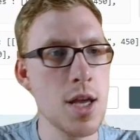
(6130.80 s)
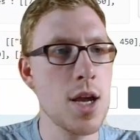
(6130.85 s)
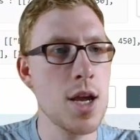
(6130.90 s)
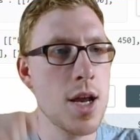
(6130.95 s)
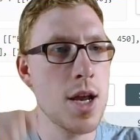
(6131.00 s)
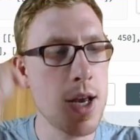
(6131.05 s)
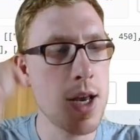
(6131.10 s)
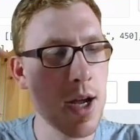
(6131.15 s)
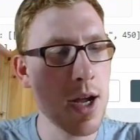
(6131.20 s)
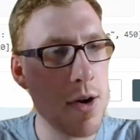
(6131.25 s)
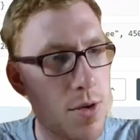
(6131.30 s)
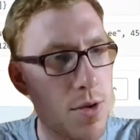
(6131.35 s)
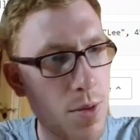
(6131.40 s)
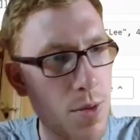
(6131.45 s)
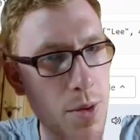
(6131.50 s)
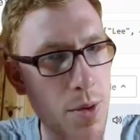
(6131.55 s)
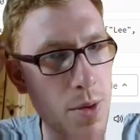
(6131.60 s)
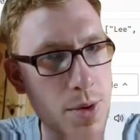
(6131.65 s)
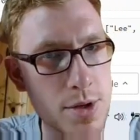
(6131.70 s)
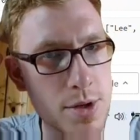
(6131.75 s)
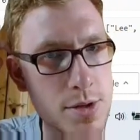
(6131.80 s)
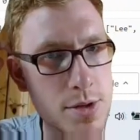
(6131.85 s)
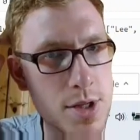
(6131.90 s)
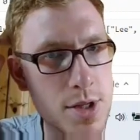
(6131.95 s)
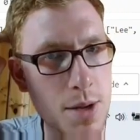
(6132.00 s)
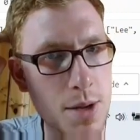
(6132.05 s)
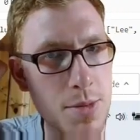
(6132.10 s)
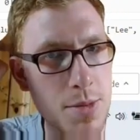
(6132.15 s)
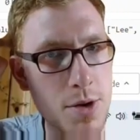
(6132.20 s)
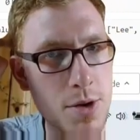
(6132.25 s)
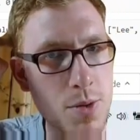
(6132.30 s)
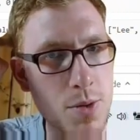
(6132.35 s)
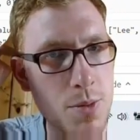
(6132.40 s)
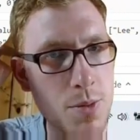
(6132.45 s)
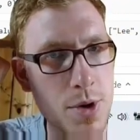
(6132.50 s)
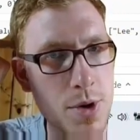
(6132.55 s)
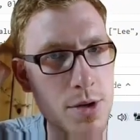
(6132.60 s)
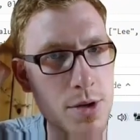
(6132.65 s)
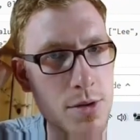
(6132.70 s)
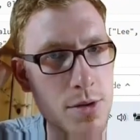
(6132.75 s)
And how do we want to sum it? We
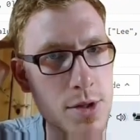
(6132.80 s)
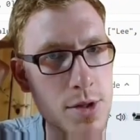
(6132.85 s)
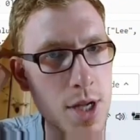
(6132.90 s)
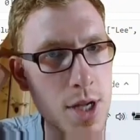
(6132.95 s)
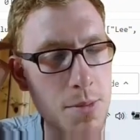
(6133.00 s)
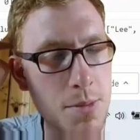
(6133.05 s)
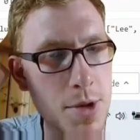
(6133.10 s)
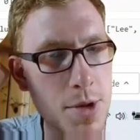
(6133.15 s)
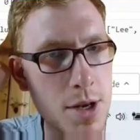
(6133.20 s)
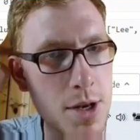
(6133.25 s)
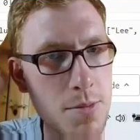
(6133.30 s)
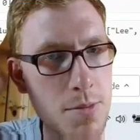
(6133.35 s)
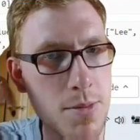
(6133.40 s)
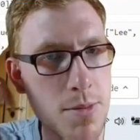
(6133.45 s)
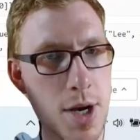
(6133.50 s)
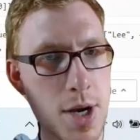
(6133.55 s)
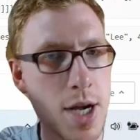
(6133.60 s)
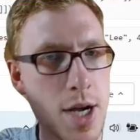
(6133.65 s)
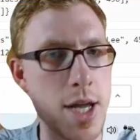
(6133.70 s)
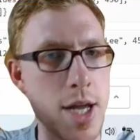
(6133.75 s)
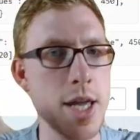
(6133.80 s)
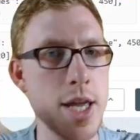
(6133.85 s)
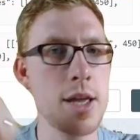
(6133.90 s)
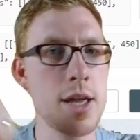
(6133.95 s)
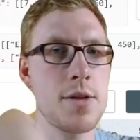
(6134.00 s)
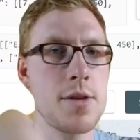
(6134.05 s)
want to sum it by